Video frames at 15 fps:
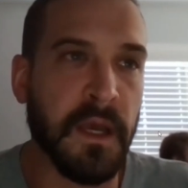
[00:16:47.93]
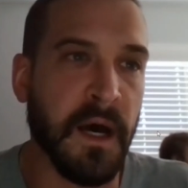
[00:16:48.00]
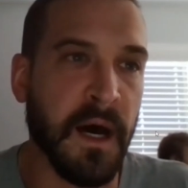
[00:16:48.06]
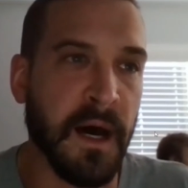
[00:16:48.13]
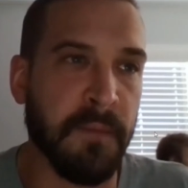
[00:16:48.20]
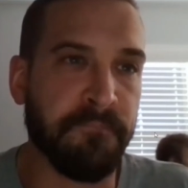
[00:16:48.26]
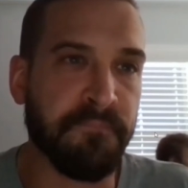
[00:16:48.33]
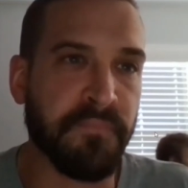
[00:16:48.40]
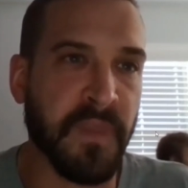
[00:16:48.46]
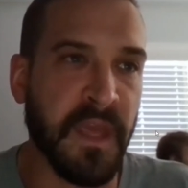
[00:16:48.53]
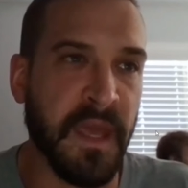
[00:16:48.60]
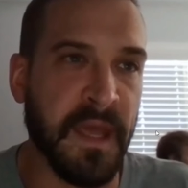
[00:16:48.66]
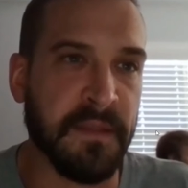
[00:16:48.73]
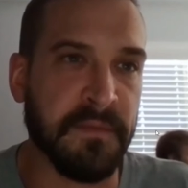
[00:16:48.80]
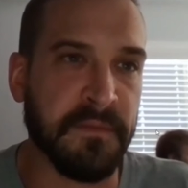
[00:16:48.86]
I
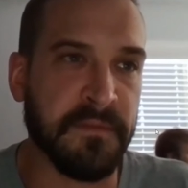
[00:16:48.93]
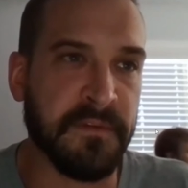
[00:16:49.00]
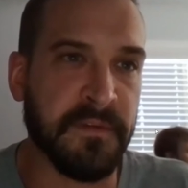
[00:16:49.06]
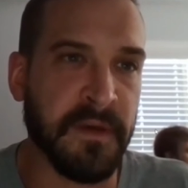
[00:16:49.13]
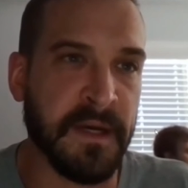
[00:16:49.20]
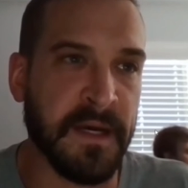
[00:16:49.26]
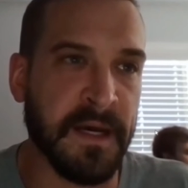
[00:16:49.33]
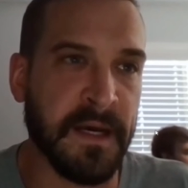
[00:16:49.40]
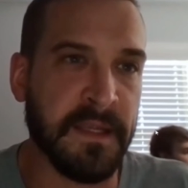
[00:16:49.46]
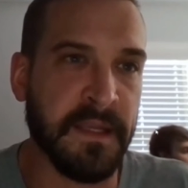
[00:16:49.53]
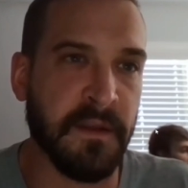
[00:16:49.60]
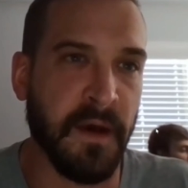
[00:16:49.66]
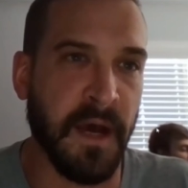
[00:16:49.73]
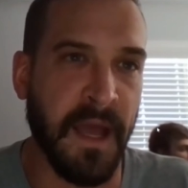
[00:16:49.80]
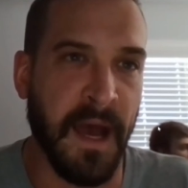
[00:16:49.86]

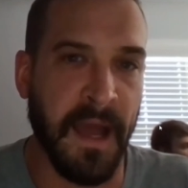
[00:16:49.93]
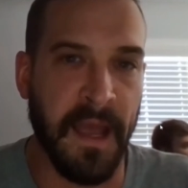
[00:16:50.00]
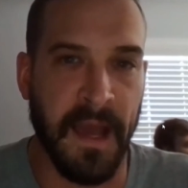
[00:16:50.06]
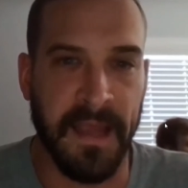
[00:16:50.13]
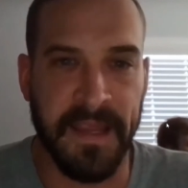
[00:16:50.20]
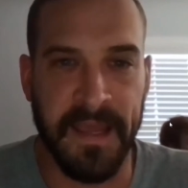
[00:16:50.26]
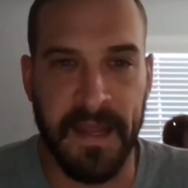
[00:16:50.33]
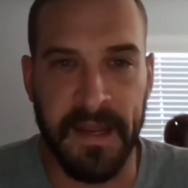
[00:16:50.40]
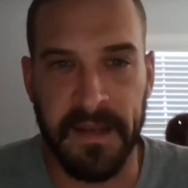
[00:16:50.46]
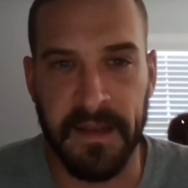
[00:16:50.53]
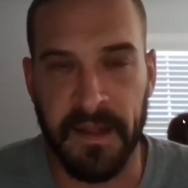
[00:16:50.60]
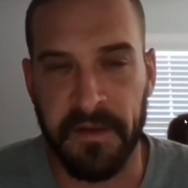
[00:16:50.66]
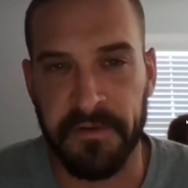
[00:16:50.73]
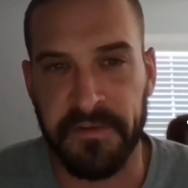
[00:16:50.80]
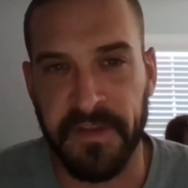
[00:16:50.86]
get it and
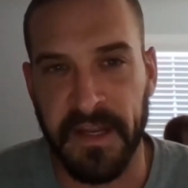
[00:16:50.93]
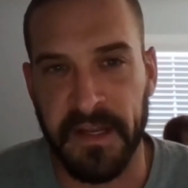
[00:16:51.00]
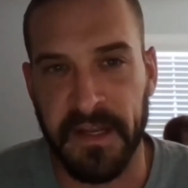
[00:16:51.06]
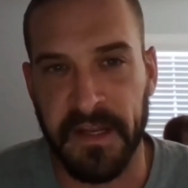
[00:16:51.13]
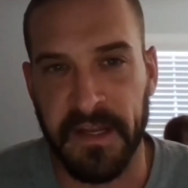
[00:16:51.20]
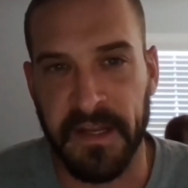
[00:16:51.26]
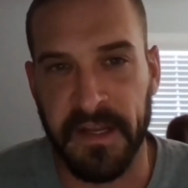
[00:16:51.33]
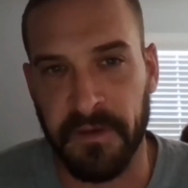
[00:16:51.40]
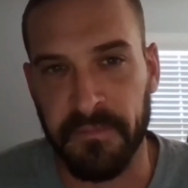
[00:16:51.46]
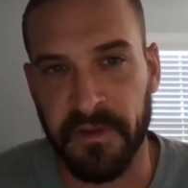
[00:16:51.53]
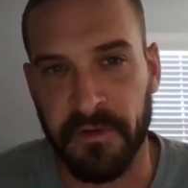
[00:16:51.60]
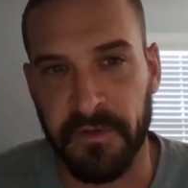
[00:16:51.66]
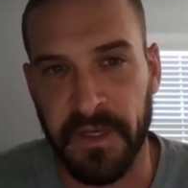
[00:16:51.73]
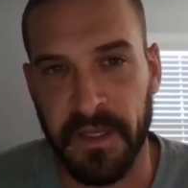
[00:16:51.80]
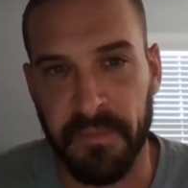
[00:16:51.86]
I understand it to some
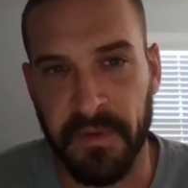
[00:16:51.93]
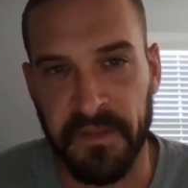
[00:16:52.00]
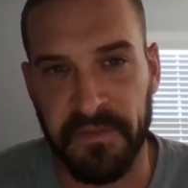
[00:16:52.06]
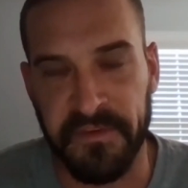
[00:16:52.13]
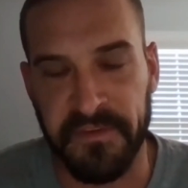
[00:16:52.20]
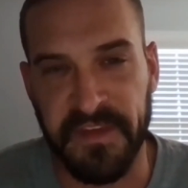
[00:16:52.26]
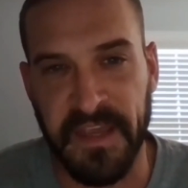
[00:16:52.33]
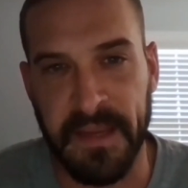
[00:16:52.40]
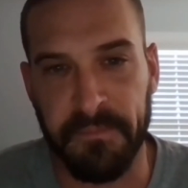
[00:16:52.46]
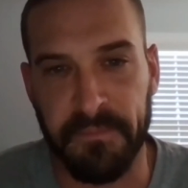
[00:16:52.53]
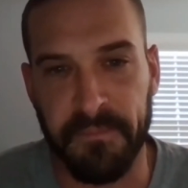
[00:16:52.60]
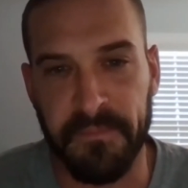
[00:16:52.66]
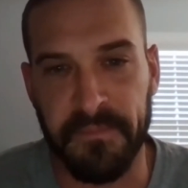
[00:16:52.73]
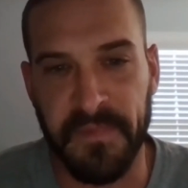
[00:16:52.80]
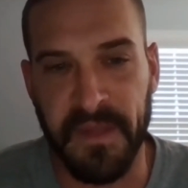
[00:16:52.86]
degree, but at the
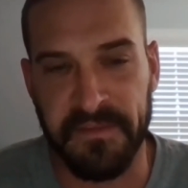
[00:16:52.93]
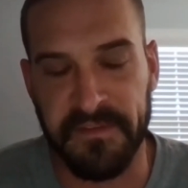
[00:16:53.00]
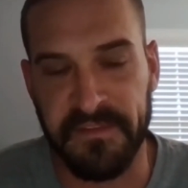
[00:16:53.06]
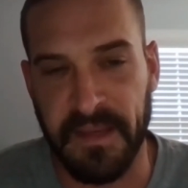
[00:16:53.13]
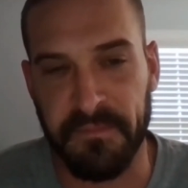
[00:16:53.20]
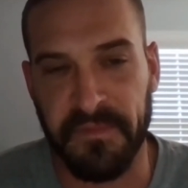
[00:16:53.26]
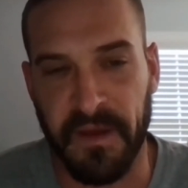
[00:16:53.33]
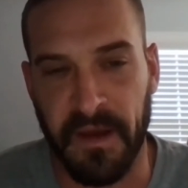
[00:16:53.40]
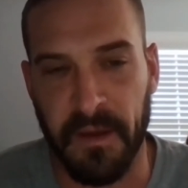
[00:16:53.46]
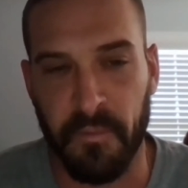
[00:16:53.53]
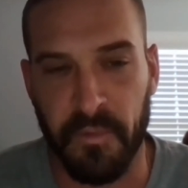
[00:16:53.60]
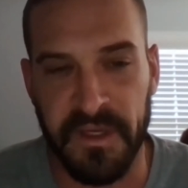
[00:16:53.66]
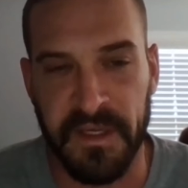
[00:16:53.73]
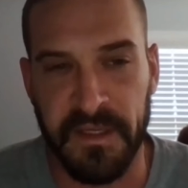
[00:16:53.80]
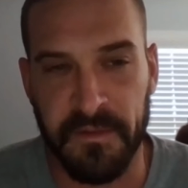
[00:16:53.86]
same time,
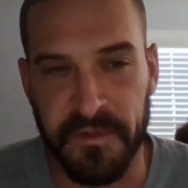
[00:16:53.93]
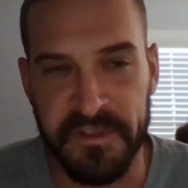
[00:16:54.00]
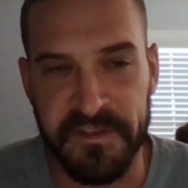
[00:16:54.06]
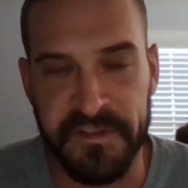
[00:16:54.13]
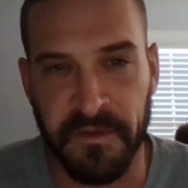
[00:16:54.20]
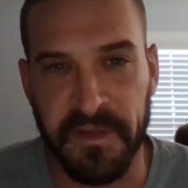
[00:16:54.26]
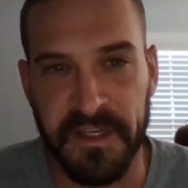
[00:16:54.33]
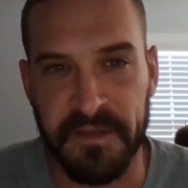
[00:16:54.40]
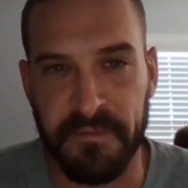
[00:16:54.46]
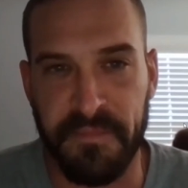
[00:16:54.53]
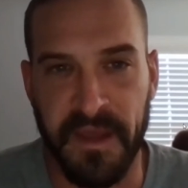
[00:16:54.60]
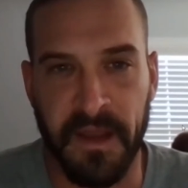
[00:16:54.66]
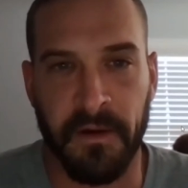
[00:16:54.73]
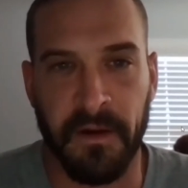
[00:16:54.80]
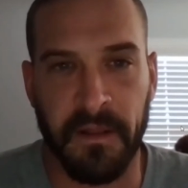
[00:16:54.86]
we still need to
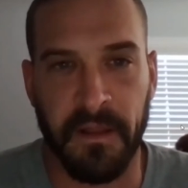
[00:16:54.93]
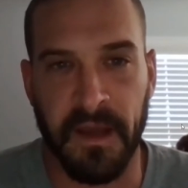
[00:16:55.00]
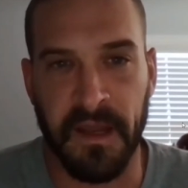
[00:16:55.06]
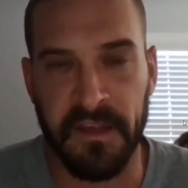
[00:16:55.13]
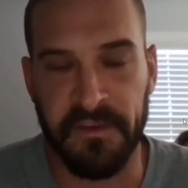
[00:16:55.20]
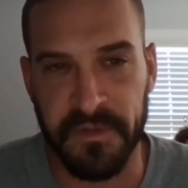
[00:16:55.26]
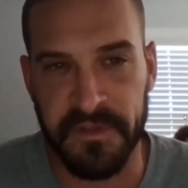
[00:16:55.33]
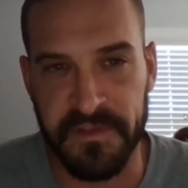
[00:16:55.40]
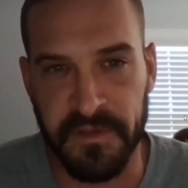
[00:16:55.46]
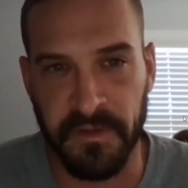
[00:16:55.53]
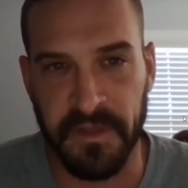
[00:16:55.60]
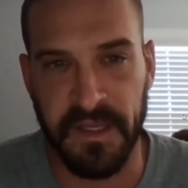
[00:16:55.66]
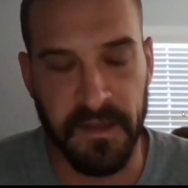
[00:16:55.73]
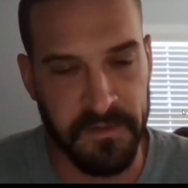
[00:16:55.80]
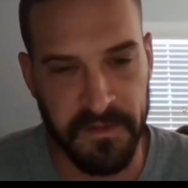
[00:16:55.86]
pay our clients. We still
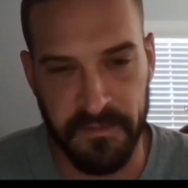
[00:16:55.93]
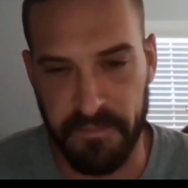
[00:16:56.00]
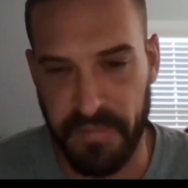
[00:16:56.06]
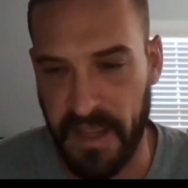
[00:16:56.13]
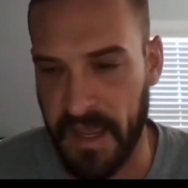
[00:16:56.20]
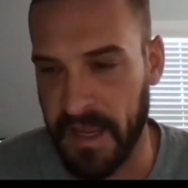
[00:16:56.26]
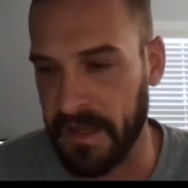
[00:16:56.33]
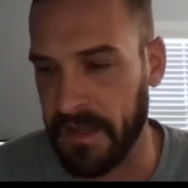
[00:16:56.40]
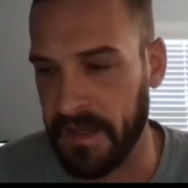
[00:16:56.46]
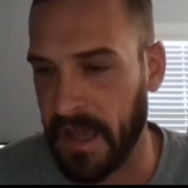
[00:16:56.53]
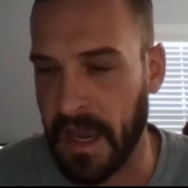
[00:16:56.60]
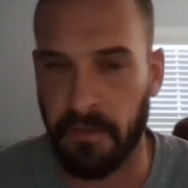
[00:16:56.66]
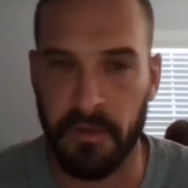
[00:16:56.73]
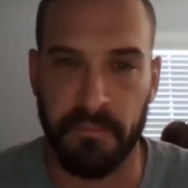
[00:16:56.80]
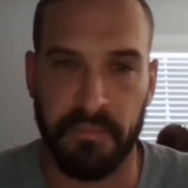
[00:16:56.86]
need to pay
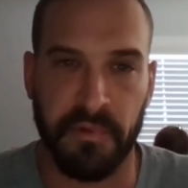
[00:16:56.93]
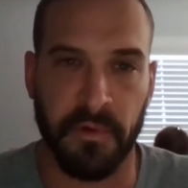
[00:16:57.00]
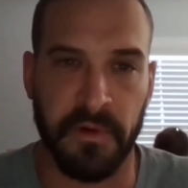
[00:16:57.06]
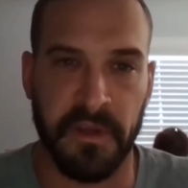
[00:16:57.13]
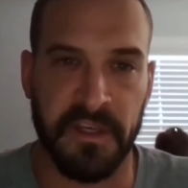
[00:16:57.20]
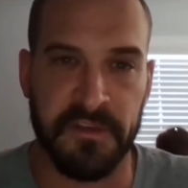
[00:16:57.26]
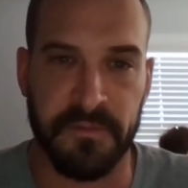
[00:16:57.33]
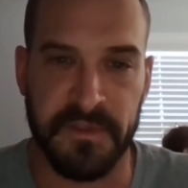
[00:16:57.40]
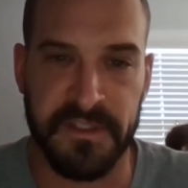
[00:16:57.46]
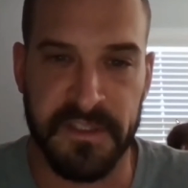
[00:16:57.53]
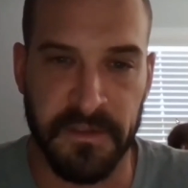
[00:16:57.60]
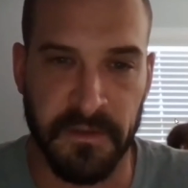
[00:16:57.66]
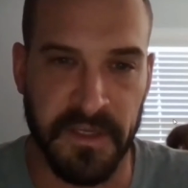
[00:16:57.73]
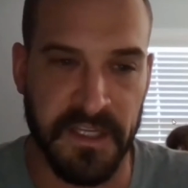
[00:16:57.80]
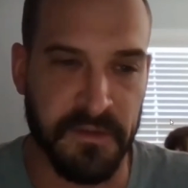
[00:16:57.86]
our employees. We
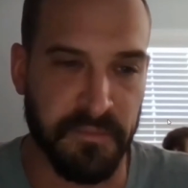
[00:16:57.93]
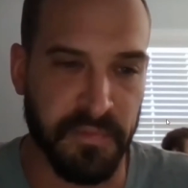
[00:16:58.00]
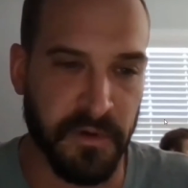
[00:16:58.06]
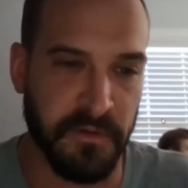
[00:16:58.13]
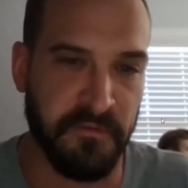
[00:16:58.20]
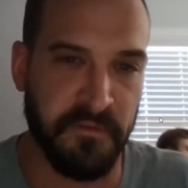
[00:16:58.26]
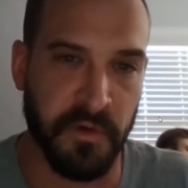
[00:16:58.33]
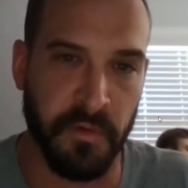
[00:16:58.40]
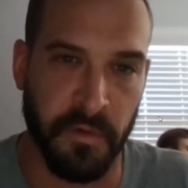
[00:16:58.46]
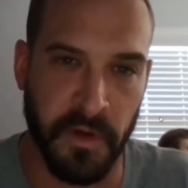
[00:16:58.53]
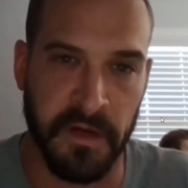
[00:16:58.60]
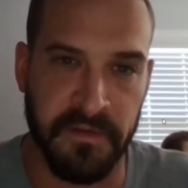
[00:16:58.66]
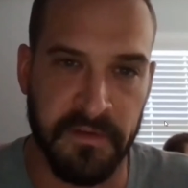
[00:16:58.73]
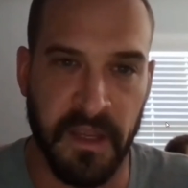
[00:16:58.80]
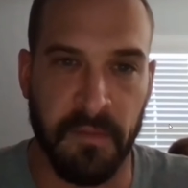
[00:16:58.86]
still need to put food on
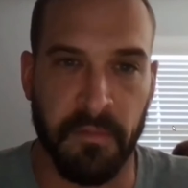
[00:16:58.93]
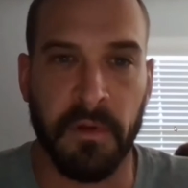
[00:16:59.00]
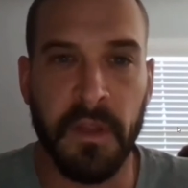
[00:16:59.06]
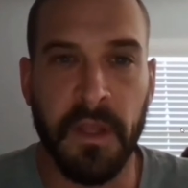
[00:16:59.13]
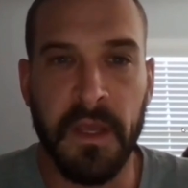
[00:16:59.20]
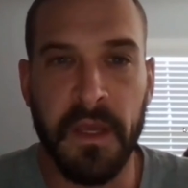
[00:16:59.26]
our table.